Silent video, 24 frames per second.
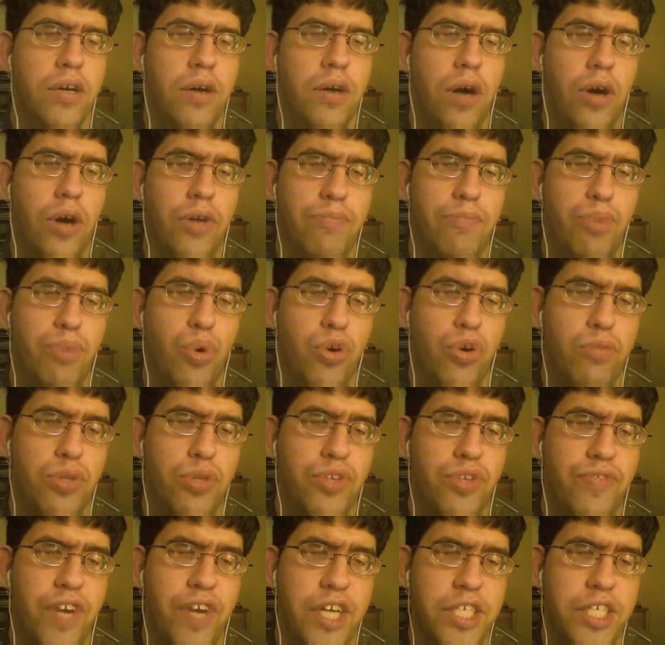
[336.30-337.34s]
on a portable
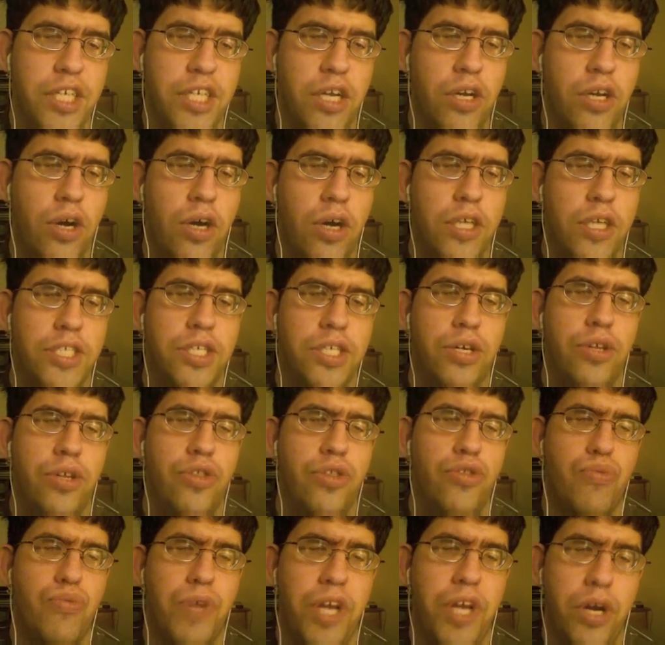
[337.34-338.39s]
device can cost
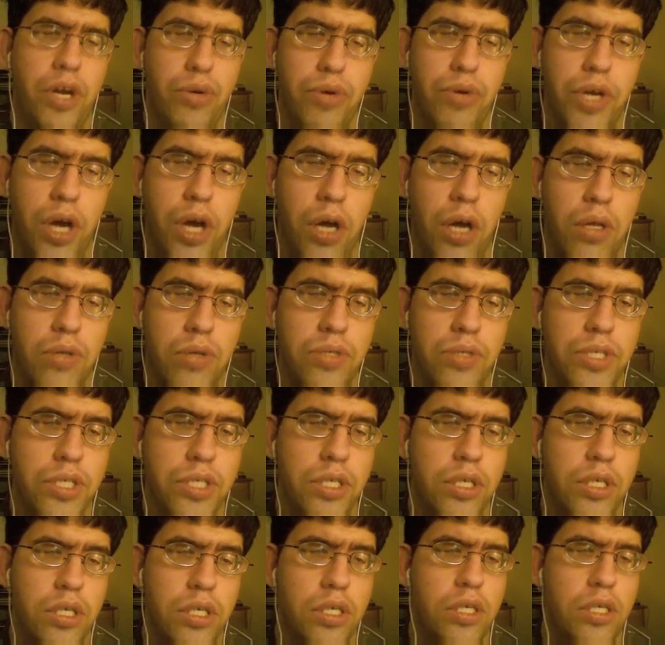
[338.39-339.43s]
$300
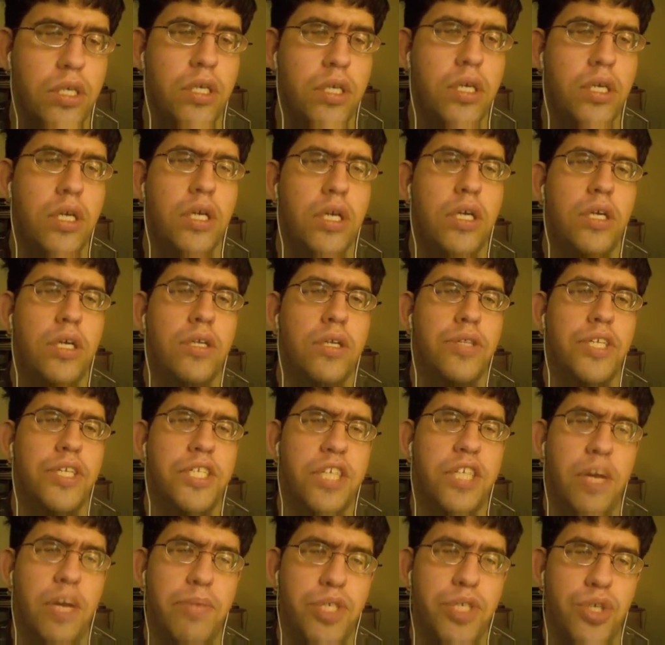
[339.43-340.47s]
this
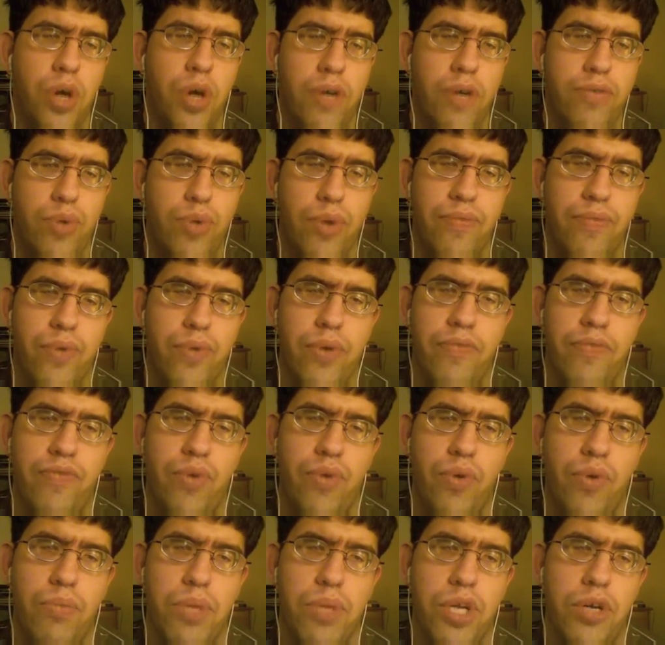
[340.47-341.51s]
type of software for a
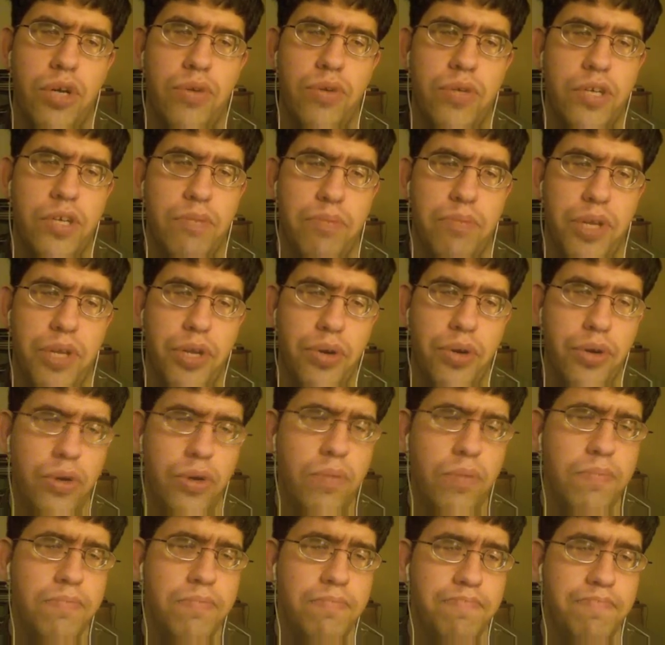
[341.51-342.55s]
full-blown
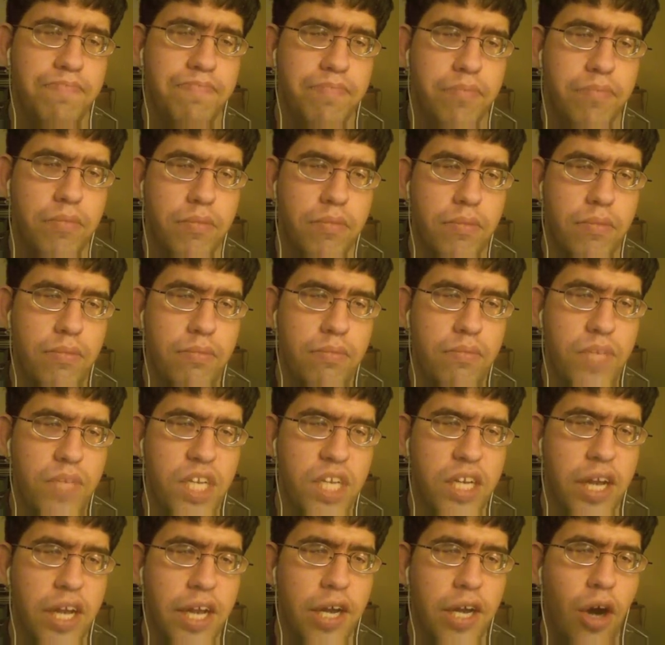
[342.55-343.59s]
computer
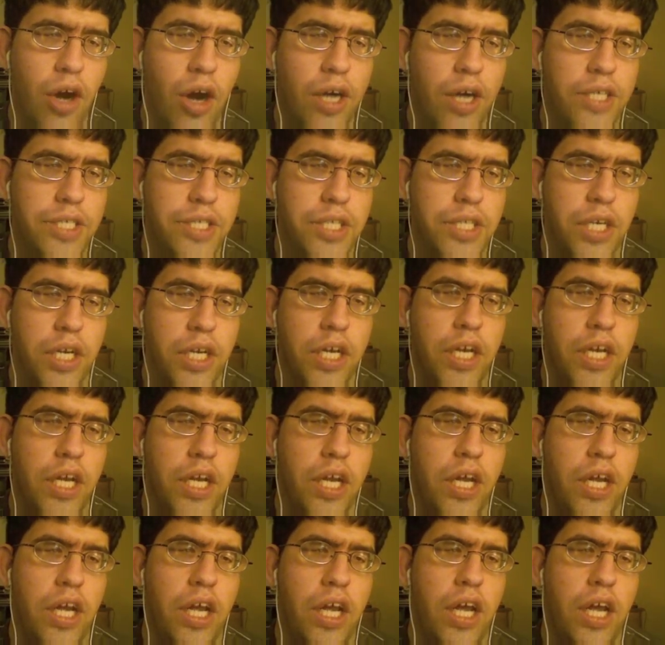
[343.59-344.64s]
can cost
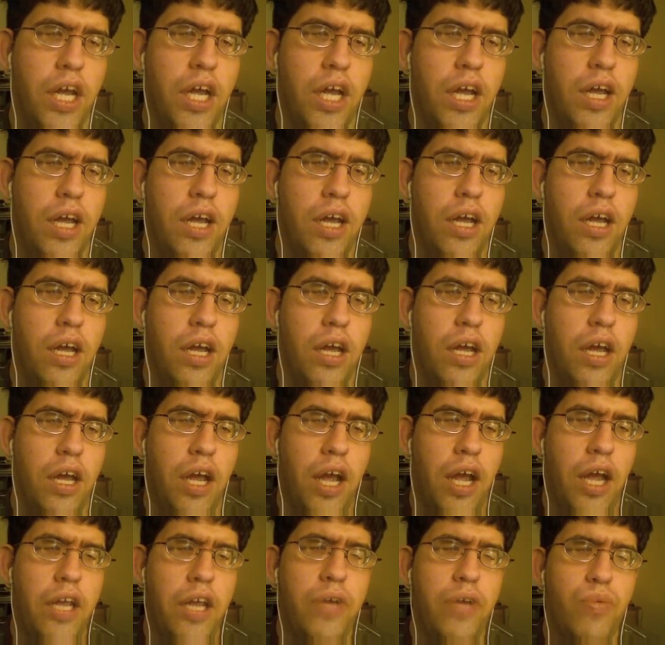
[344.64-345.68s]

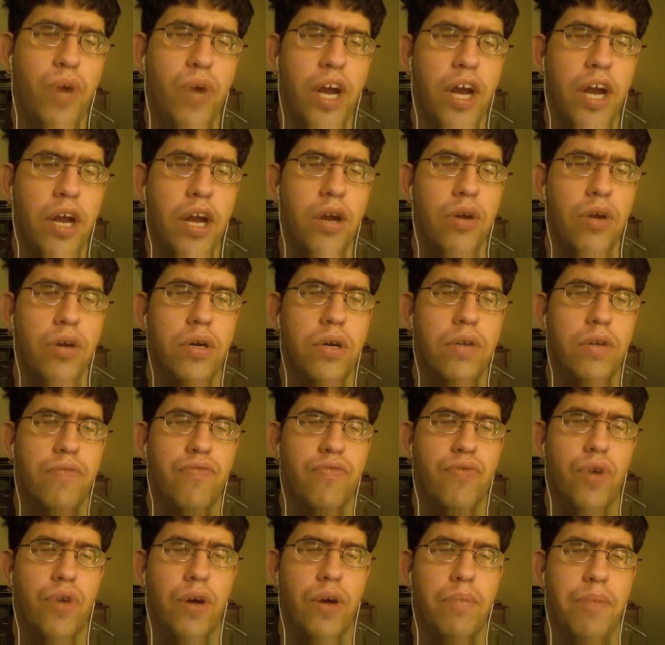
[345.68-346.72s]
anywhere
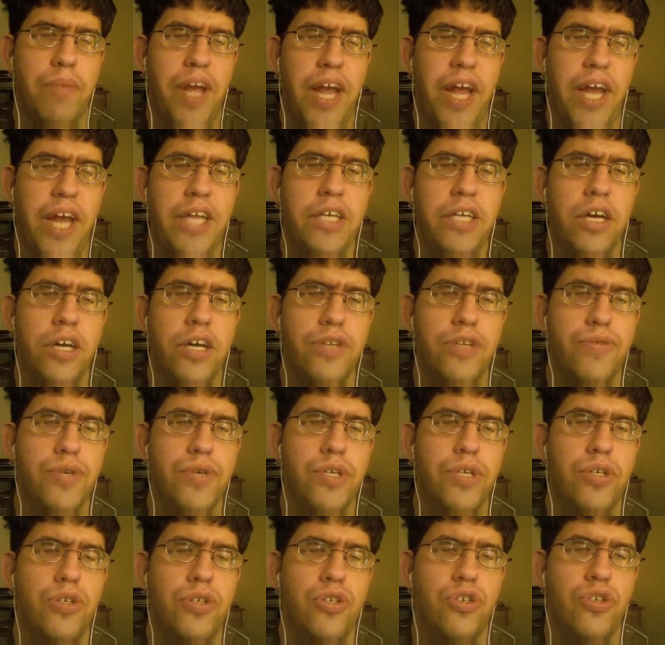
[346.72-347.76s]
from
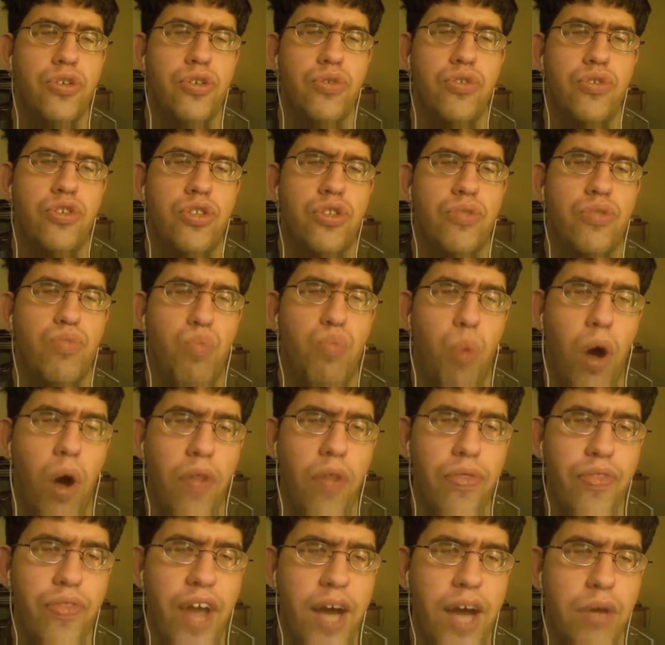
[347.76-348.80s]
800 to
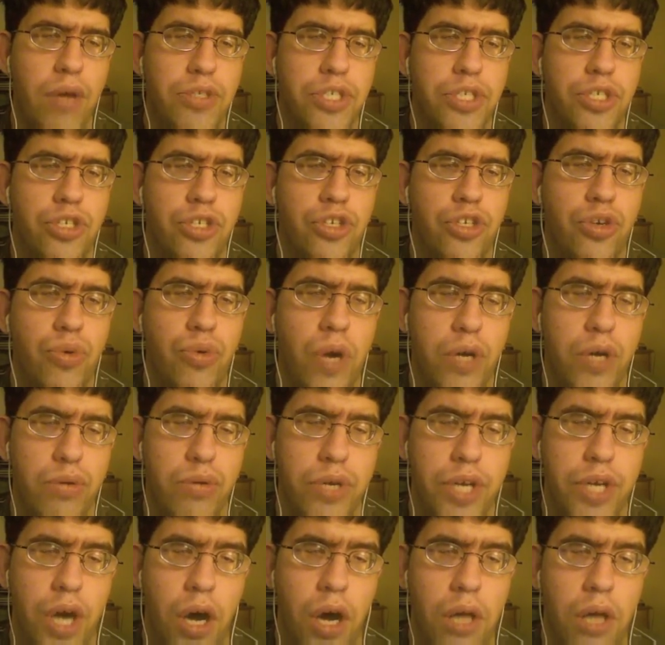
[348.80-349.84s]

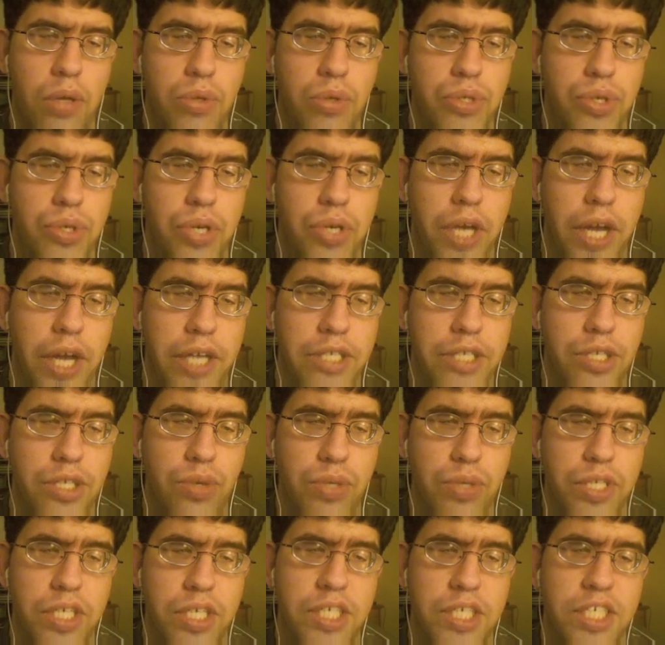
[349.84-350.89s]
$1,200, okay? So
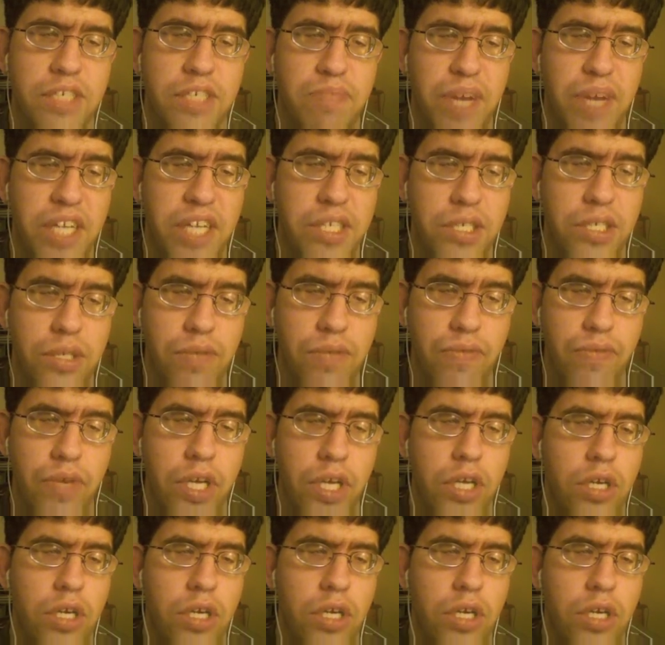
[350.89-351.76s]
it's expensive.